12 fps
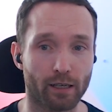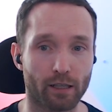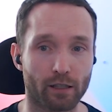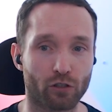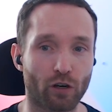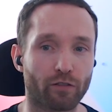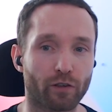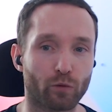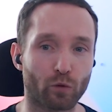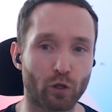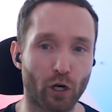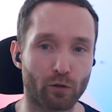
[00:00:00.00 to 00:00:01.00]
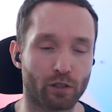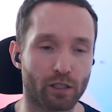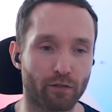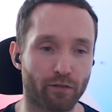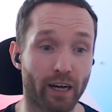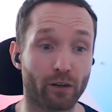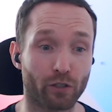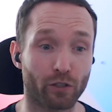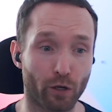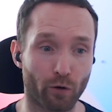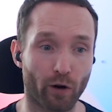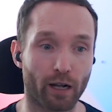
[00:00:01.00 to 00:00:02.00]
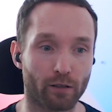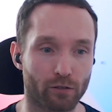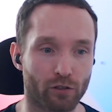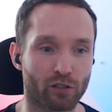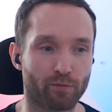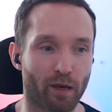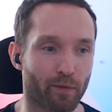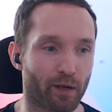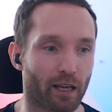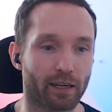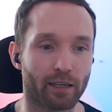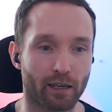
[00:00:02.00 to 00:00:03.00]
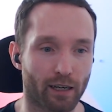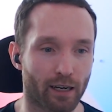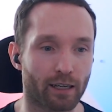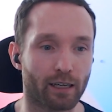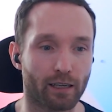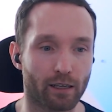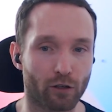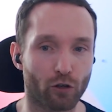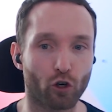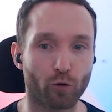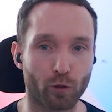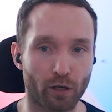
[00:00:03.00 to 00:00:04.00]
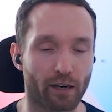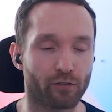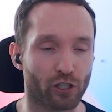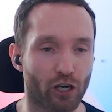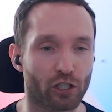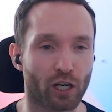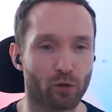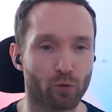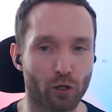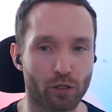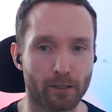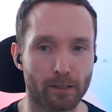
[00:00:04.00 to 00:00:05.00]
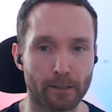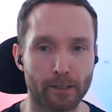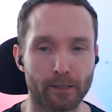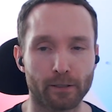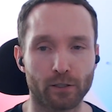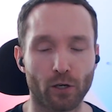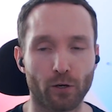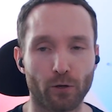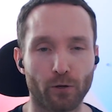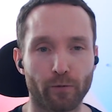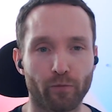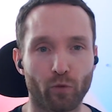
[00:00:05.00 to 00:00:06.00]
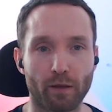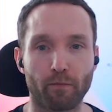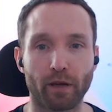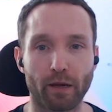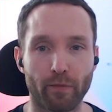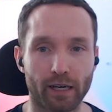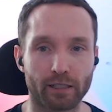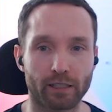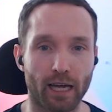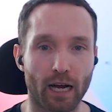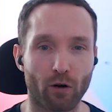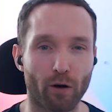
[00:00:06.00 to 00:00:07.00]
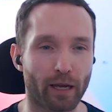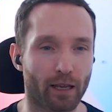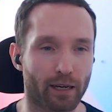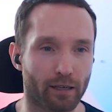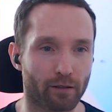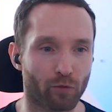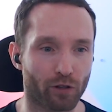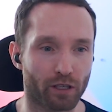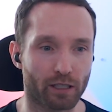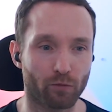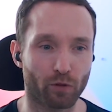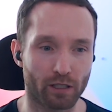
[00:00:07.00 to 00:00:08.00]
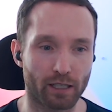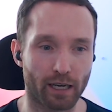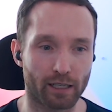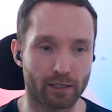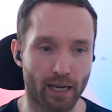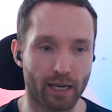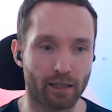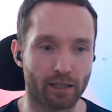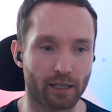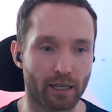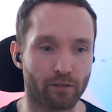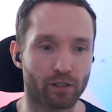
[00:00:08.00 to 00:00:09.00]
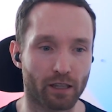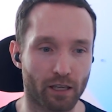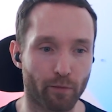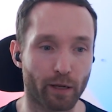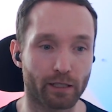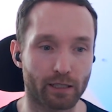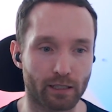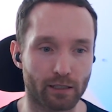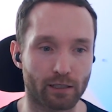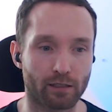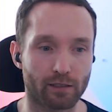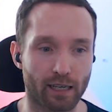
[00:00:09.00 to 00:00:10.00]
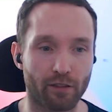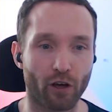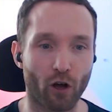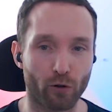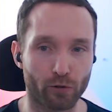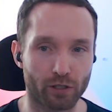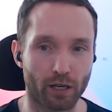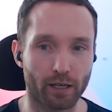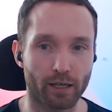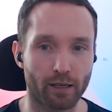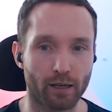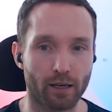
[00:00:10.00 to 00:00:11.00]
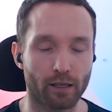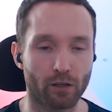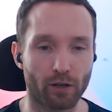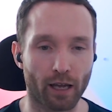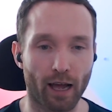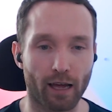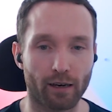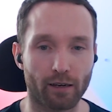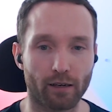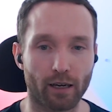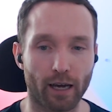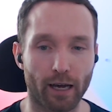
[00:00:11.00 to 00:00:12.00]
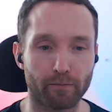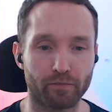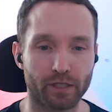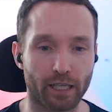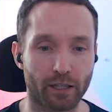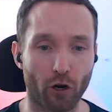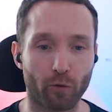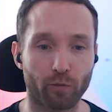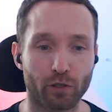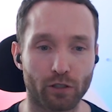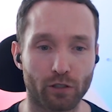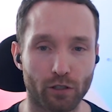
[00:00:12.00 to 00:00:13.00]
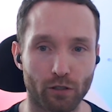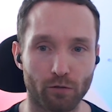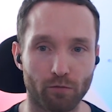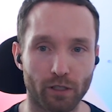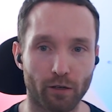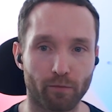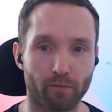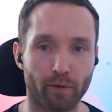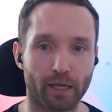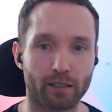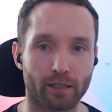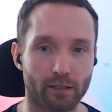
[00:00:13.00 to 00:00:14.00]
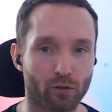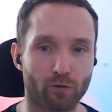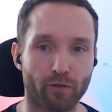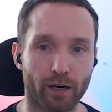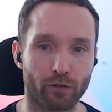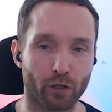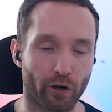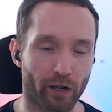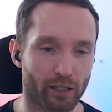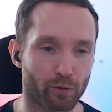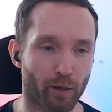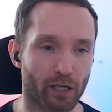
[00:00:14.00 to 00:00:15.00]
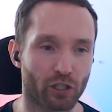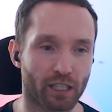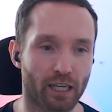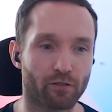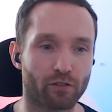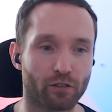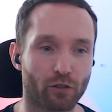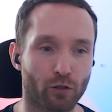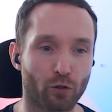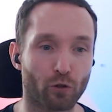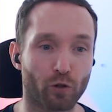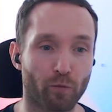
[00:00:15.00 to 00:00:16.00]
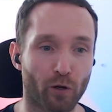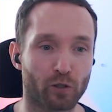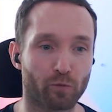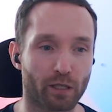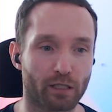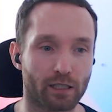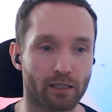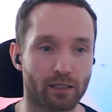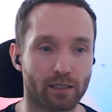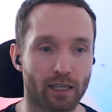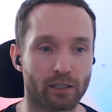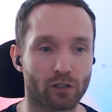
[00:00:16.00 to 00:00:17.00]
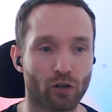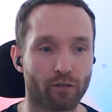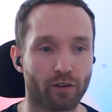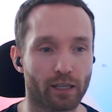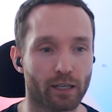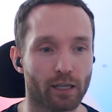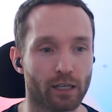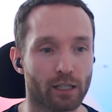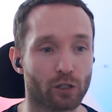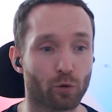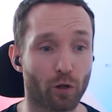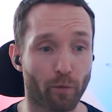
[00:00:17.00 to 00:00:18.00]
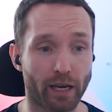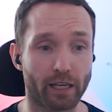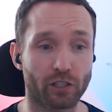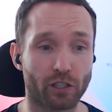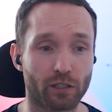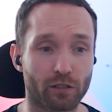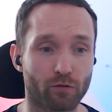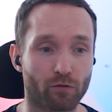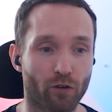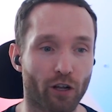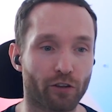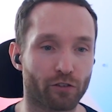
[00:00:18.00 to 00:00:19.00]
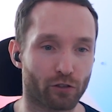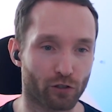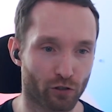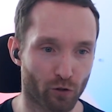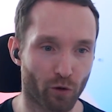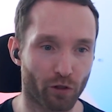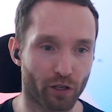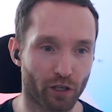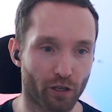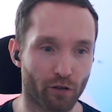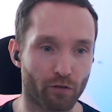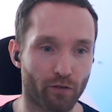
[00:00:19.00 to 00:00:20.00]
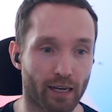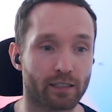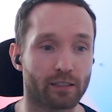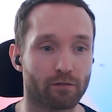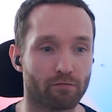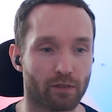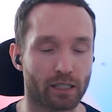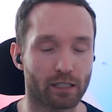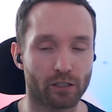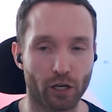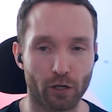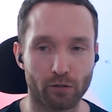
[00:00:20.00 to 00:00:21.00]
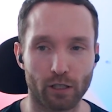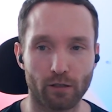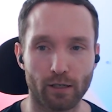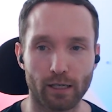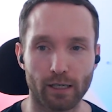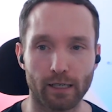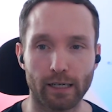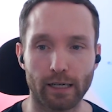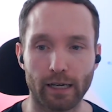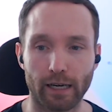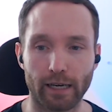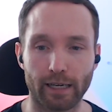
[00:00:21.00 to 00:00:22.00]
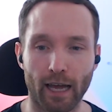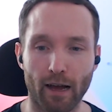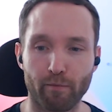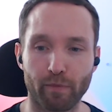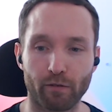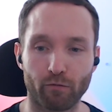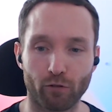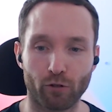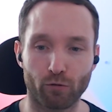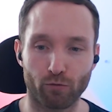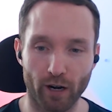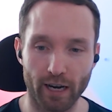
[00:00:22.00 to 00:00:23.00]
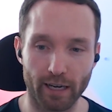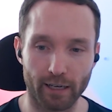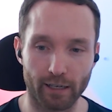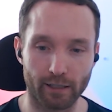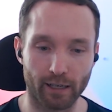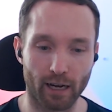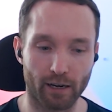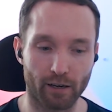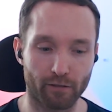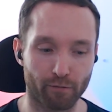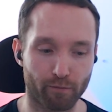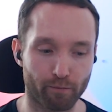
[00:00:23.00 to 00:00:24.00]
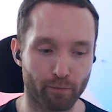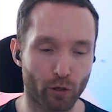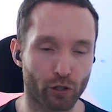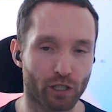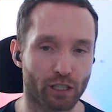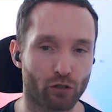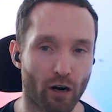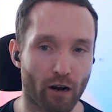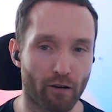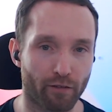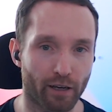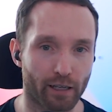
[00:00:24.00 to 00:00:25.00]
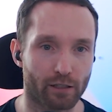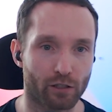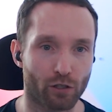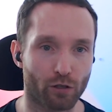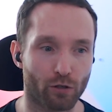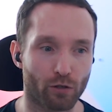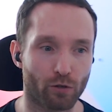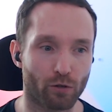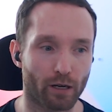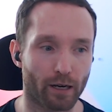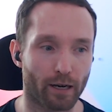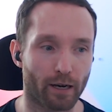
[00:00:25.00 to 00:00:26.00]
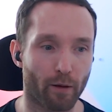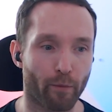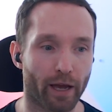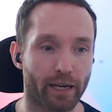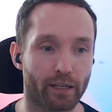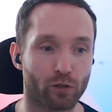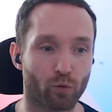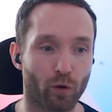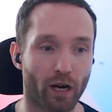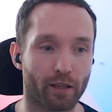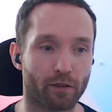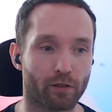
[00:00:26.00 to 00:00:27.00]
the traffic will go to the final URL, just maybe like a normal kind of search ad would. So within PMax now, a bit like what they did within DSA, that gives it the ability to scan the whole site. You can tick the option to, basically it's called final URL expansion. It gives Google the possibility to send traffic to other pages rather than just the one that you've asked it to go to. It can be great at kind of pushing traffic to a page where